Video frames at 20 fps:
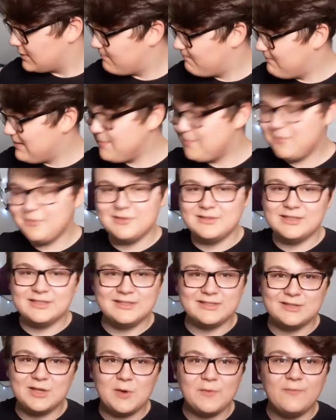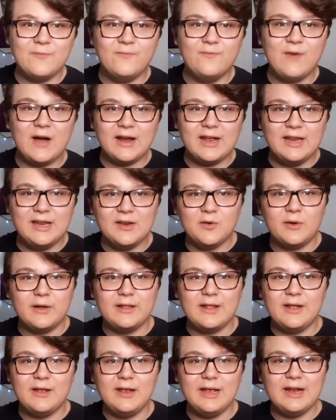People are just so fucking annoying.
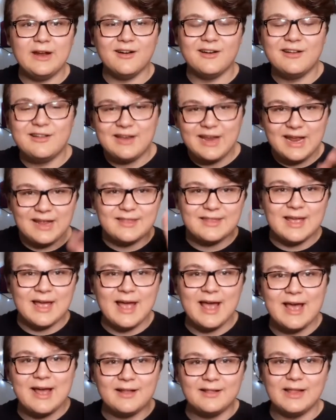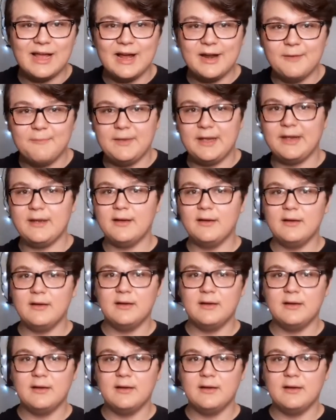They irritate the hell out of me.